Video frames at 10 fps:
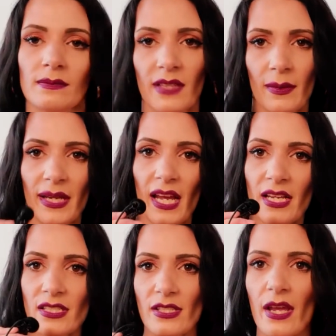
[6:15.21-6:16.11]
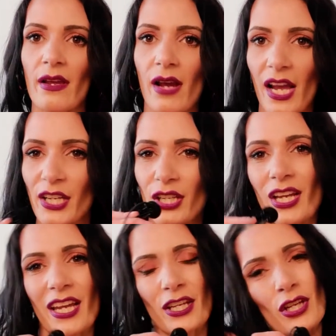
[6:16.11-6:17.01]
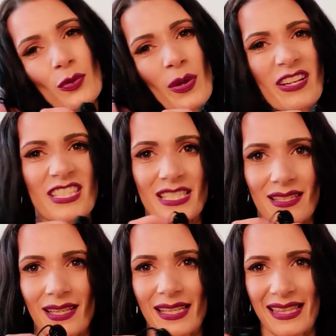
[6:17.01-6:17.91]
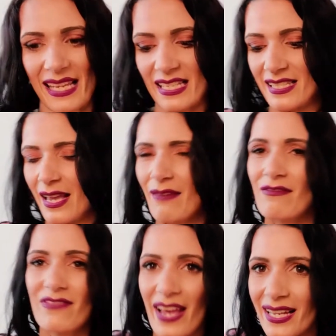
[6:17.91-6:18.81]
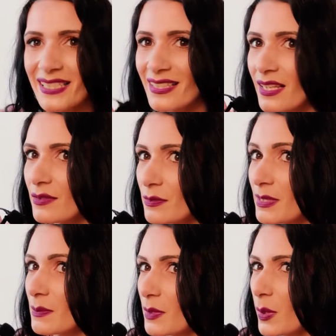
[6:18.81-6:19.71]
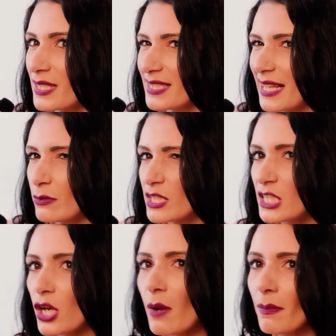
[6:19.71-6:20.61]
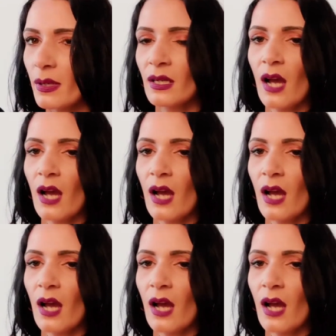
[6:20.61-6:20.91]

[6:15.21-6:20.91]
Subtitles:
There we go. So I could wear it just like this. I'm fairly certain it's meant to be quite a slouchy top.